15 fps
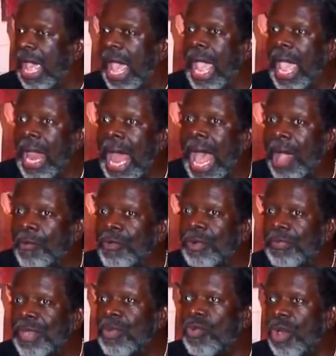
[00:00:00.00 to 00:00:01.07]
And I will
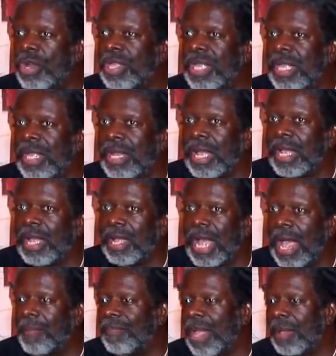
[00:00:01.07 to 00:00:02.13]
be working,
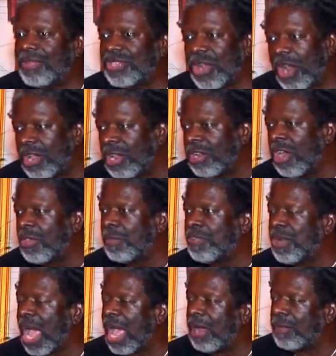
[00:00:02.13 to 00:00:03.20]
I'm starting another
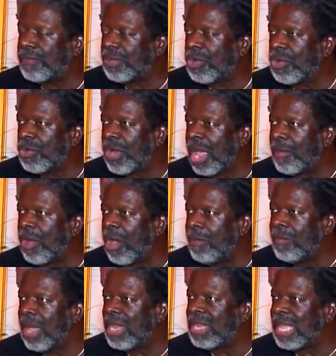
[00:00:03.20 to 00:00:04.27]
program
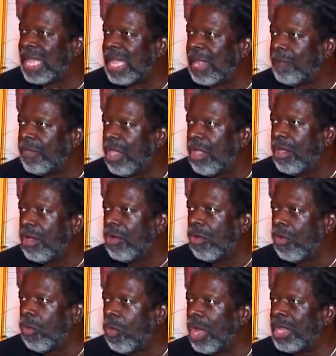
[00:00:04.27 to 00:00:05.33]
on Monday,
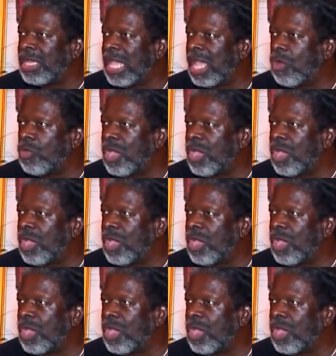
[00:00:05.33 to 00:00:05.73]
1 day a